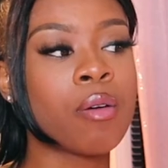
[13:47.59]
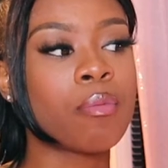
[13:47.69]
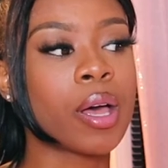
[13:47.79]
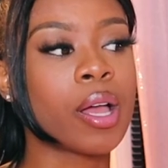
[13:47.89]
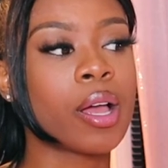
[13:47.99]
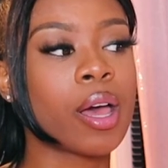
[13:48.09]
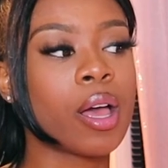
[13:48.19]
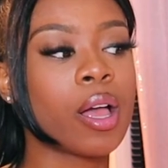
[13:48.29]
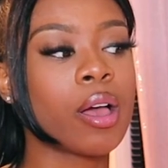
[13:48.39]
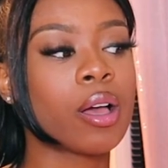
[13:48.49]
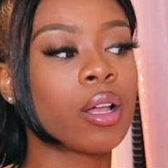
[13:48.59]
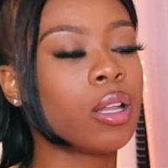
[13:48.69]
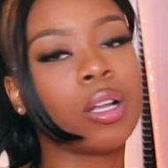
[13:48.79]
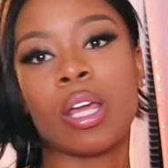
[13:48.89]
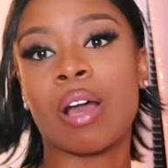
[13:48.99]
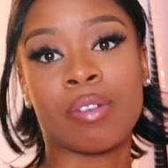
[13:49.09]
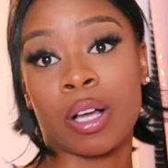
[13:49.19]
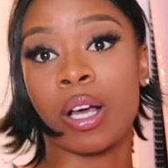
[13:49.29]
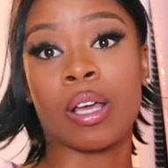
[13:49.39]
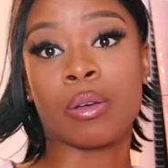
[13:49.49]
but clearly I
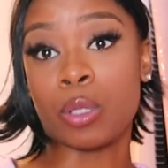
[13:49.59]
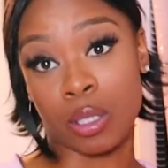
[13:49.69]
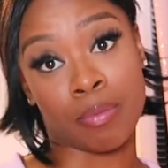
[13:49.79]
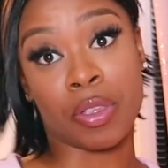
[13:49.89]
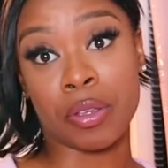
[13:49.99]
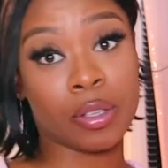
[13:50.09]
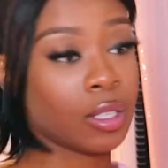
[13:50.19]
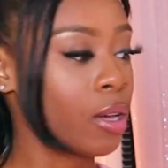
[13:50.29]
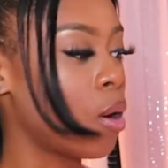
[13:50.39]
forgot or something. So